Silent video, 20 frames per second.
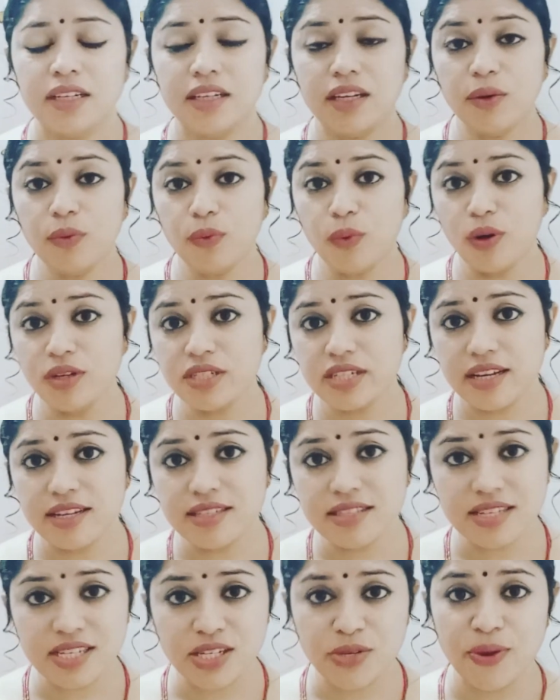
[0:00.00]
Now what
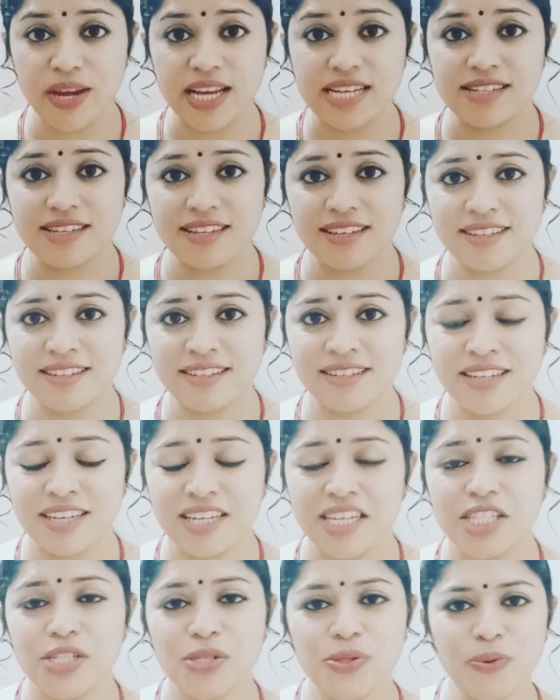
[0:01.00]
is a tweet?
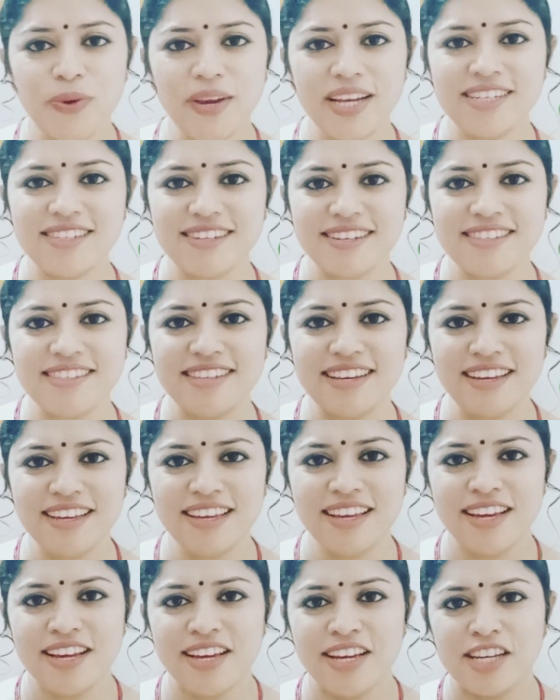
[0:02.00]
Tweet is
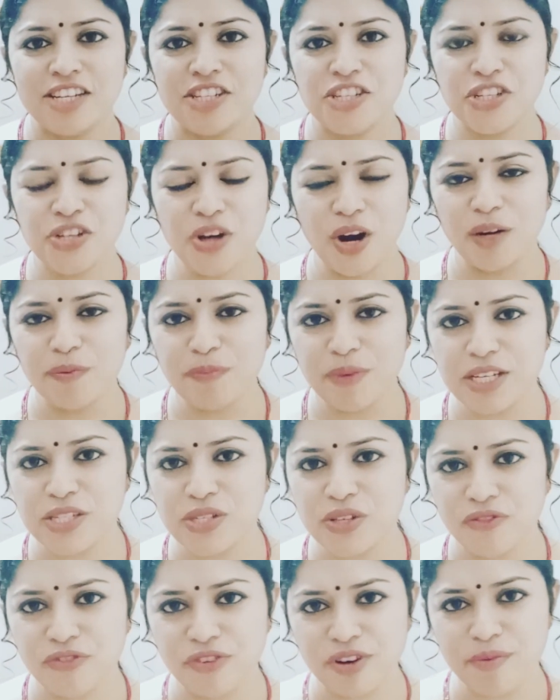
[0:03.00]
a short piece
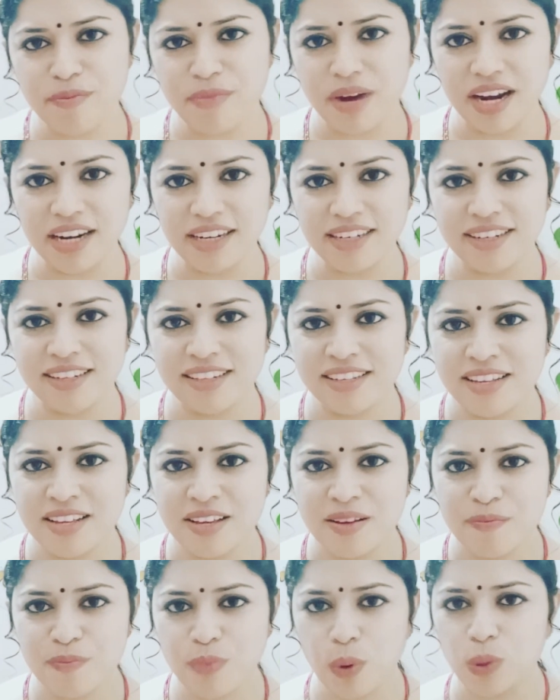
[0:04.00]
of remark
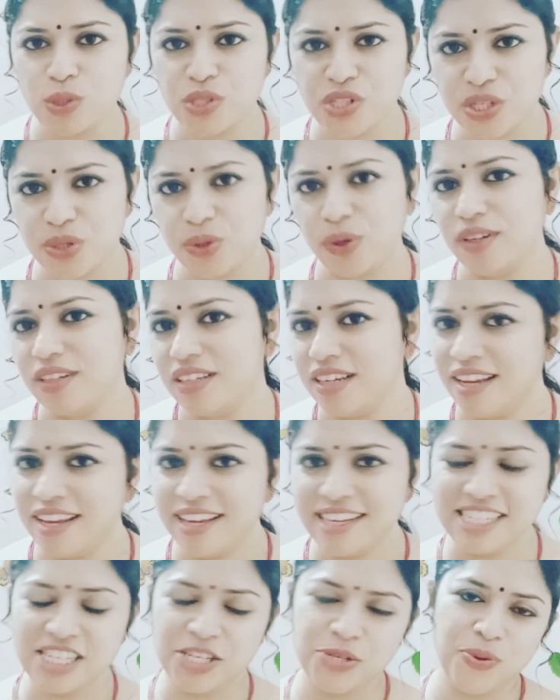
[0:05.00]
posted on
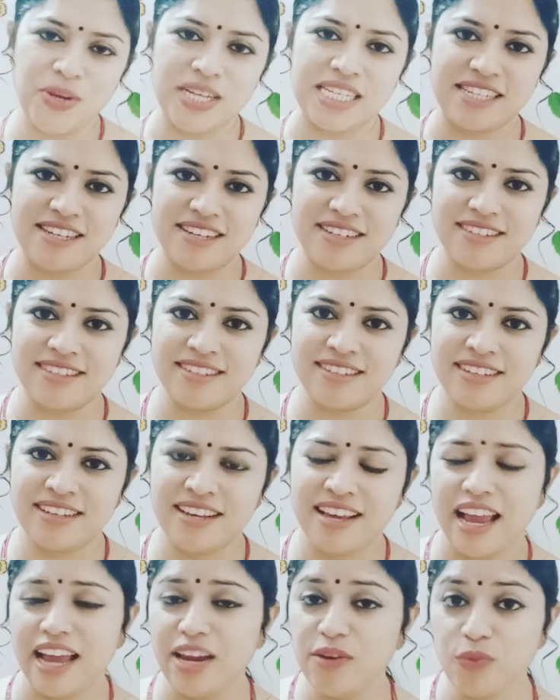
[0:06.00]
Twitter.
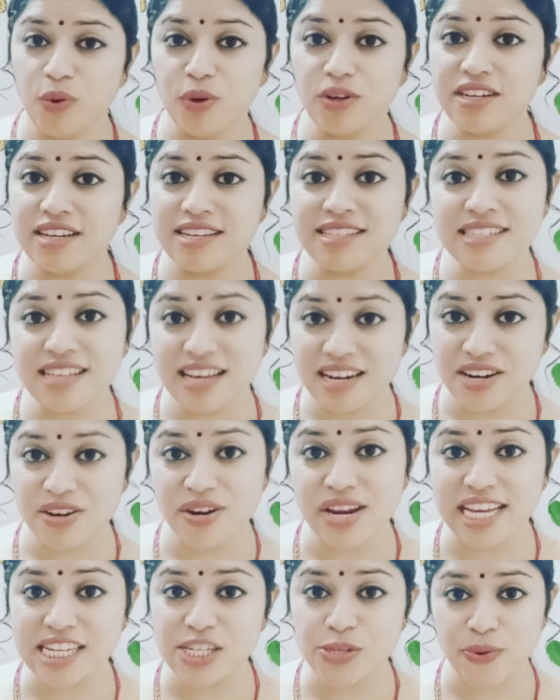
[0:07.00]
And what is
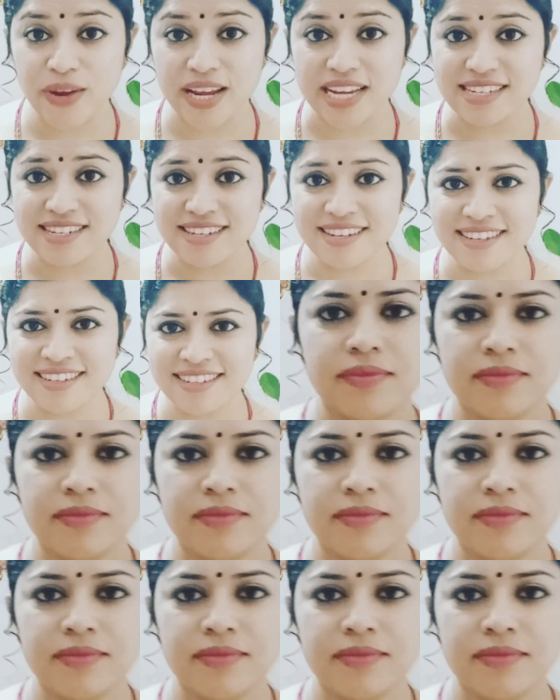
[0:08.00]
retweet?